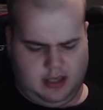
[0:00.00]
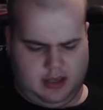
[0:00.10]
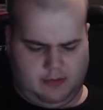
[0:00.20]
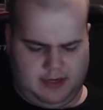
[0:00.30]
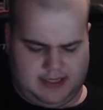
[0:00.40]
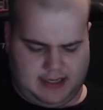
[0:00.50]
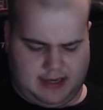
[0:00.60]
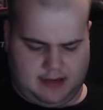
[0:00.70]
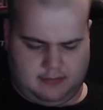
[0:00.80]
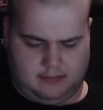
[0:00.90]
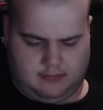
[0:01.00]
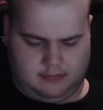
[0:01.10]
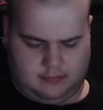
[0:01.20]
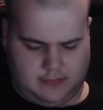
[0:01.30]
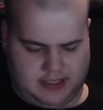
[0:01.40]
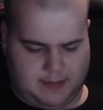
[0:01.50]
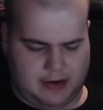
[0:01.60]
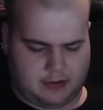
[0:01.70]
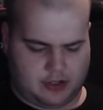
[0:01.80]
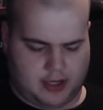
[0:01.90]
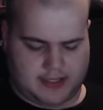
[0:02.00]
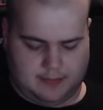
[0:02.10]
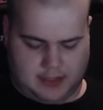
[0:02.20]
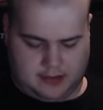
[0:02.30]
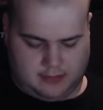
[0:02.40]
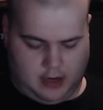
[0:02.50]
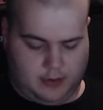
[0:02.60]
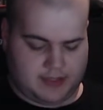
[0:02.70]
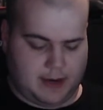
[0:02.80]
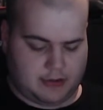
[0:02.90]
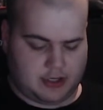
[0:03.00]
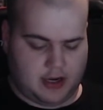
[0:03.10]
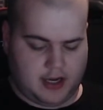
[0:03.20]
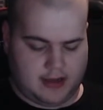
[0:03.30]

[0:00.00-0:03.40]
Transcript: What is it again? It's a power shot something. Oh, it's a power shot